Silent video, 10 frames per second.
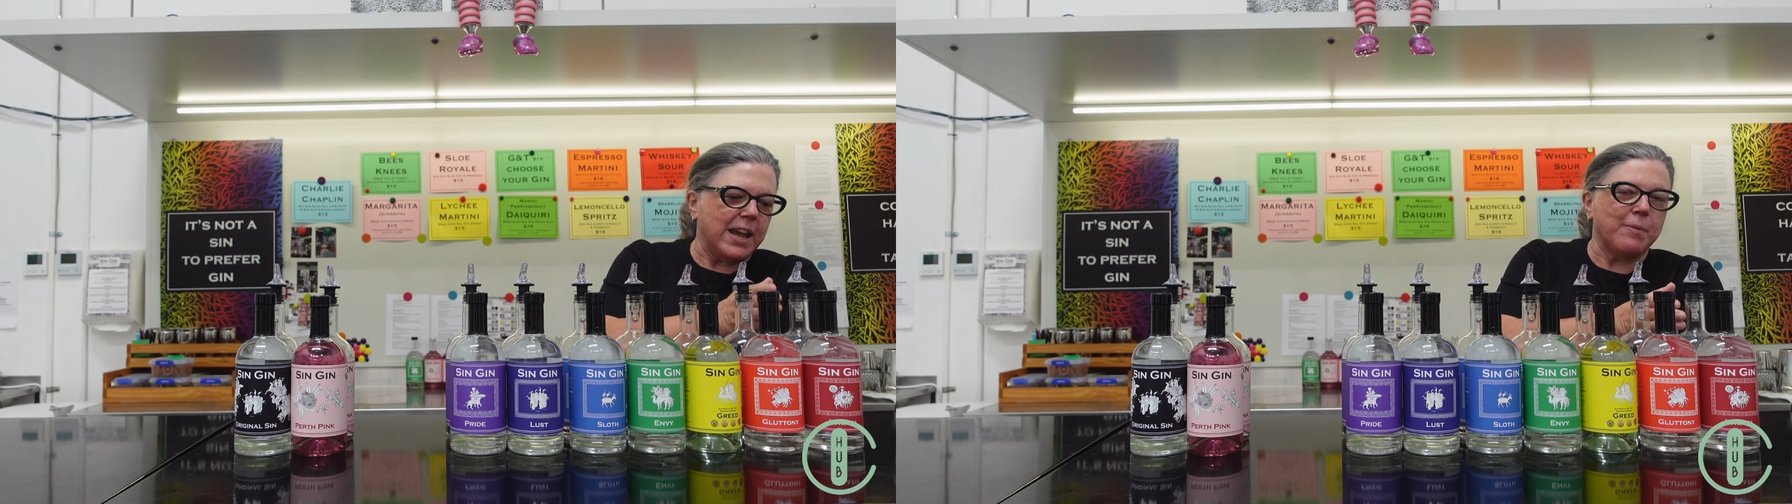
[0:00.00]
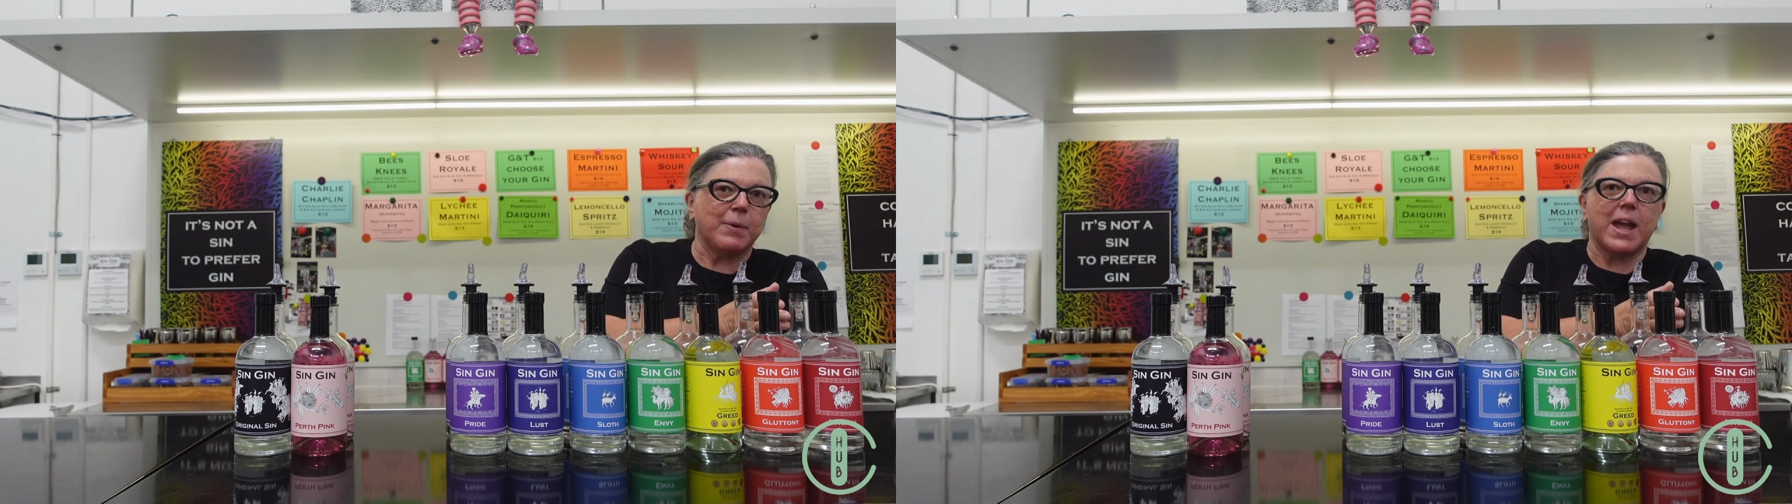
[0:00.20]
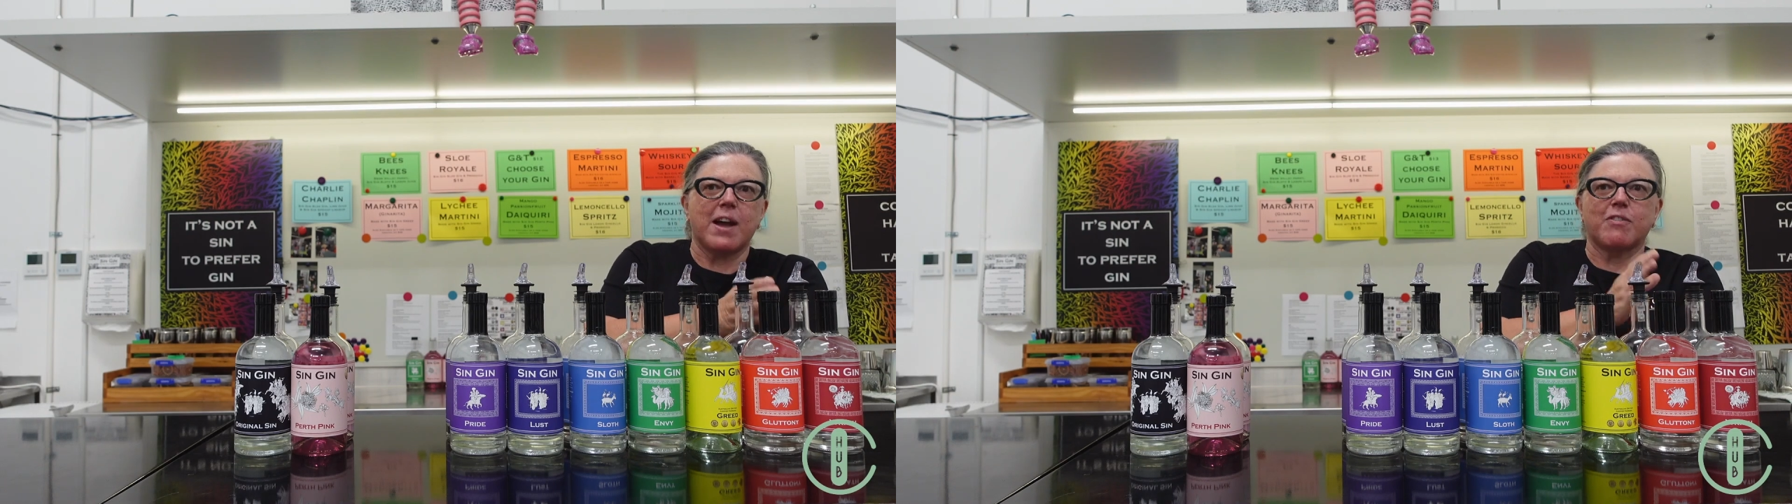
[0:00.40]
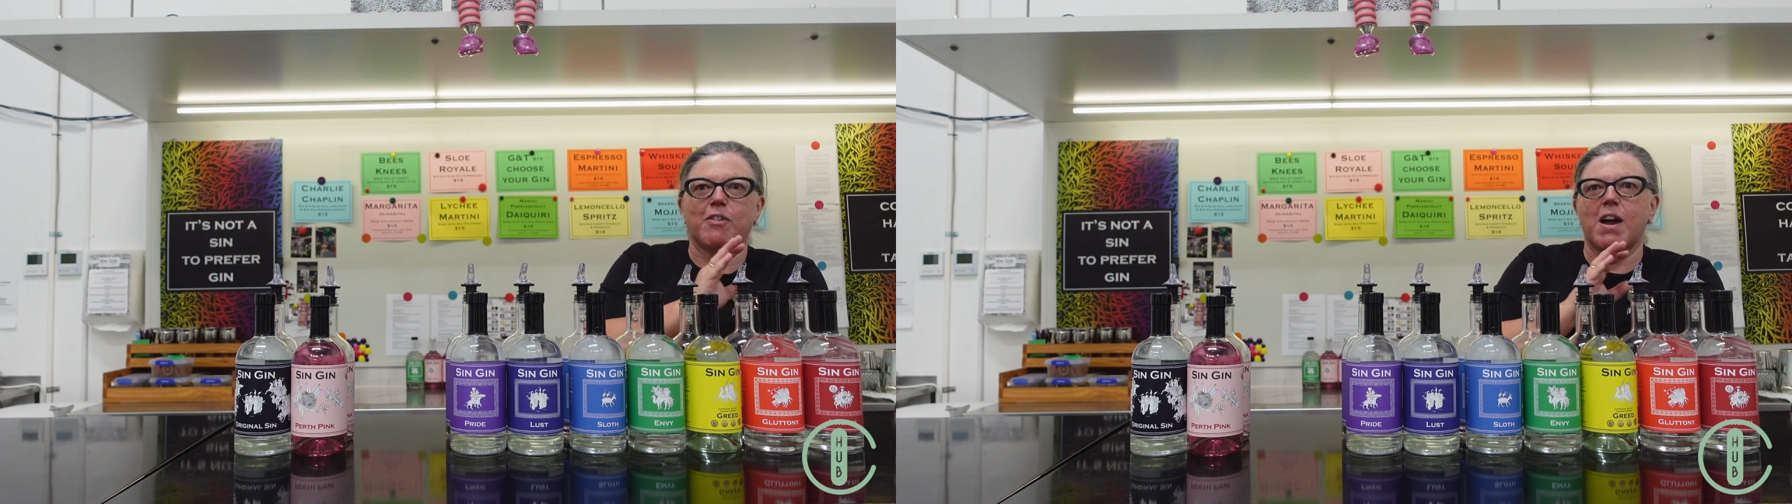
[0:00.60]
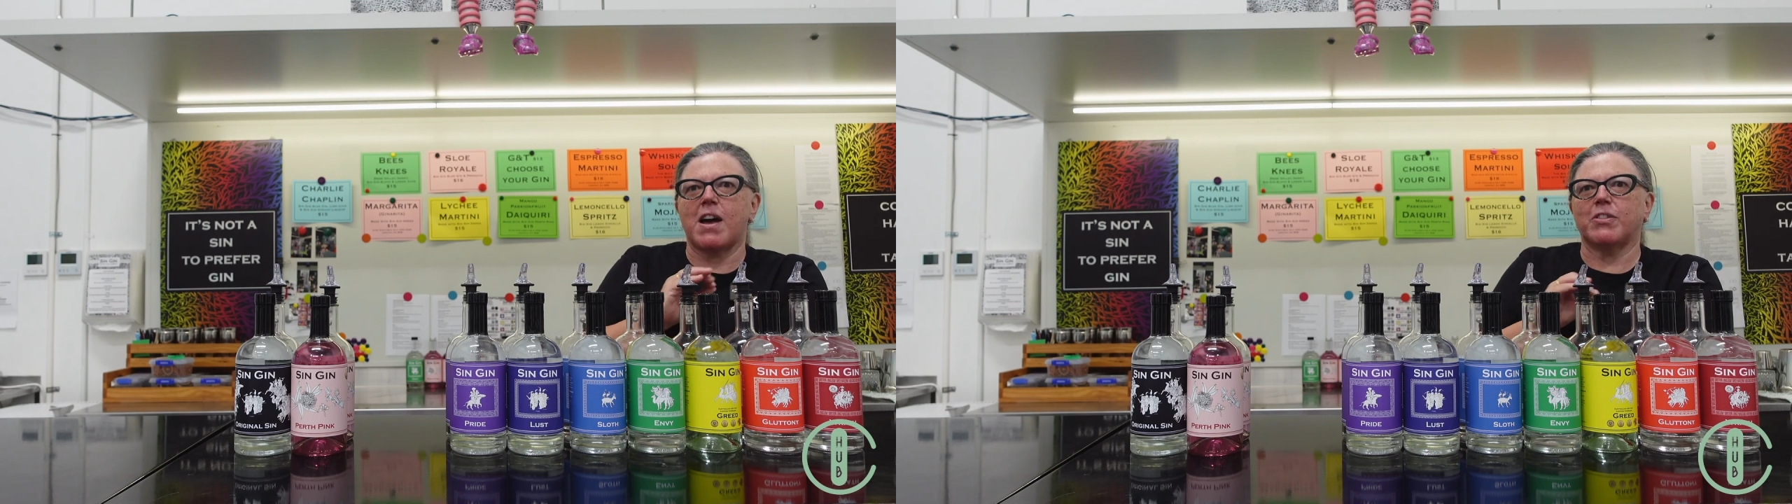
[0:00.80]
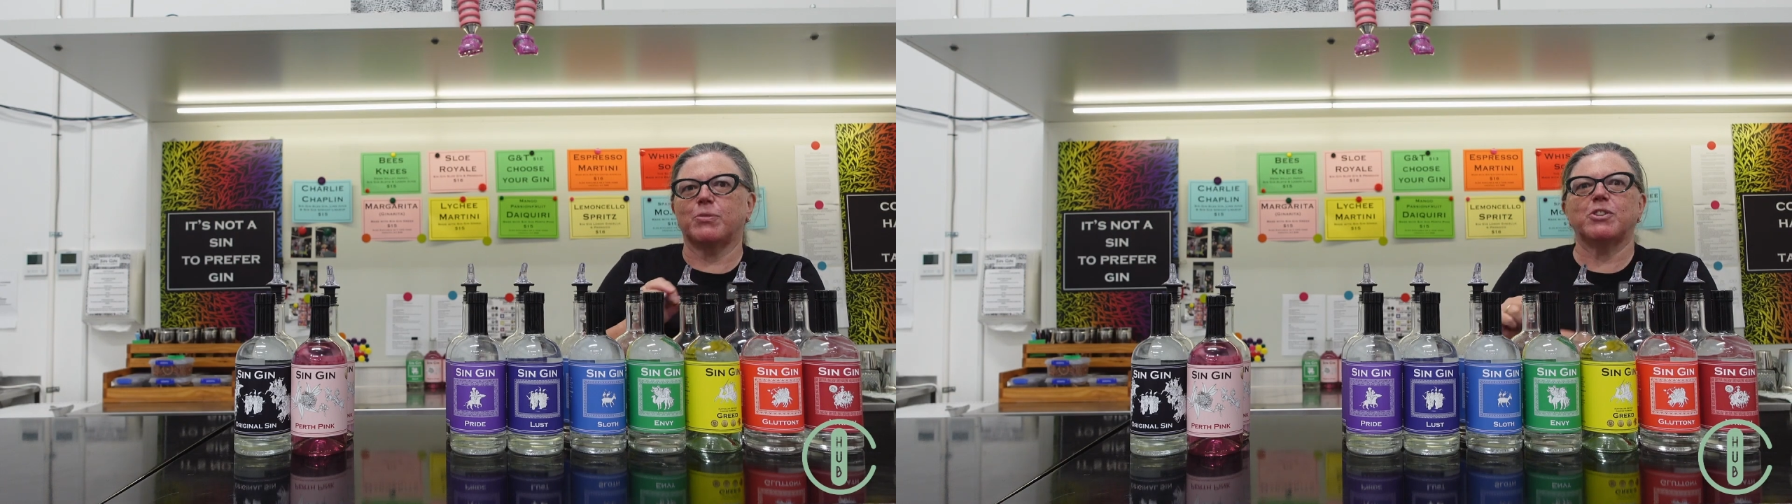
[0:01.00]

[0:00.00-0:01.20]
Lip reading: and we have Wrath,